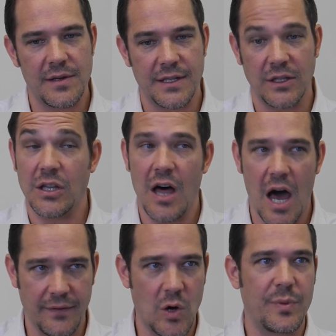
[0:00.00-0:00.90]
a
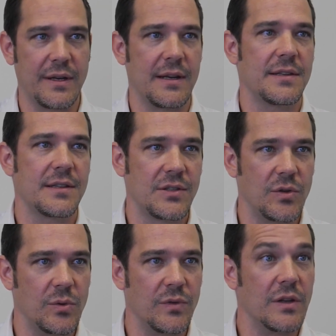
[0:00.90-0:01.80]
lot of openness
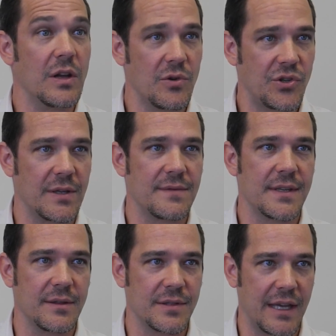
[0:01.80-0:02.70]
to the notion of
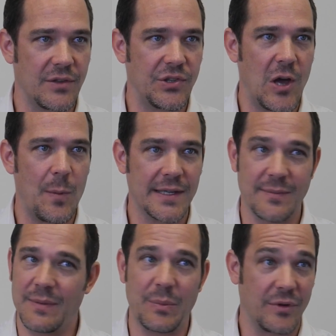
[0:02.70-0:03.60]
single-cell genomics.
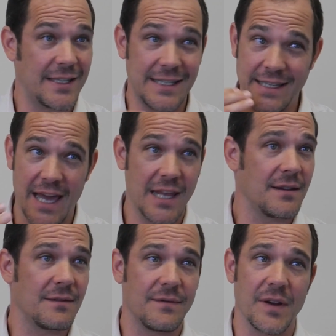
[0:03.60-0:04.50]
I mean, people get
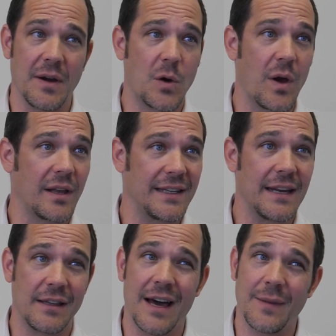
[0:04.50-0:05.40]
it very quickly,
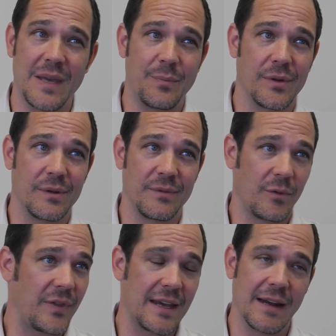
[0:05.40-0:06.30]
and a lot of people
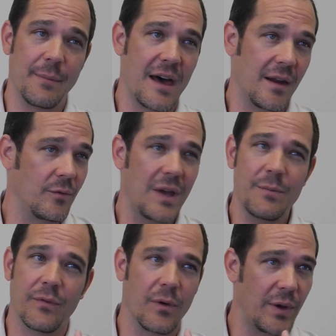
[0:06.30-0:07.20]
were thinking about it way
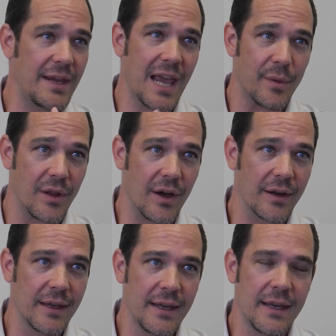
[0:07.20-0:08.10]
before we came
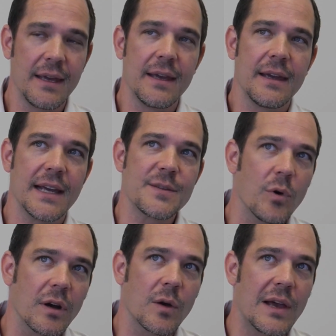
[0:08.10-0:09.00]
along. Mm-hmm. It's
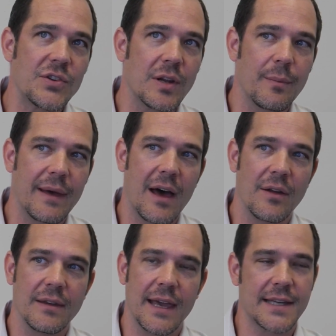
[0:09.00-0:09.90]
more a question
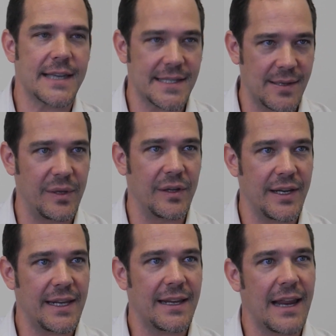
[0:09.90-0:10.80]
about
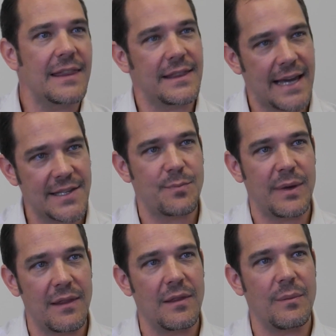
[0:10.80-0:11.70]
accessibility, and I think that's
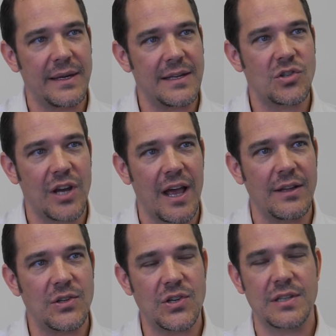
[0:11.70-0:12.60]
been the biggest
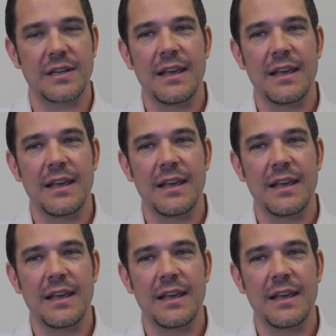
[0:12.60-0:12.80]
challenge, just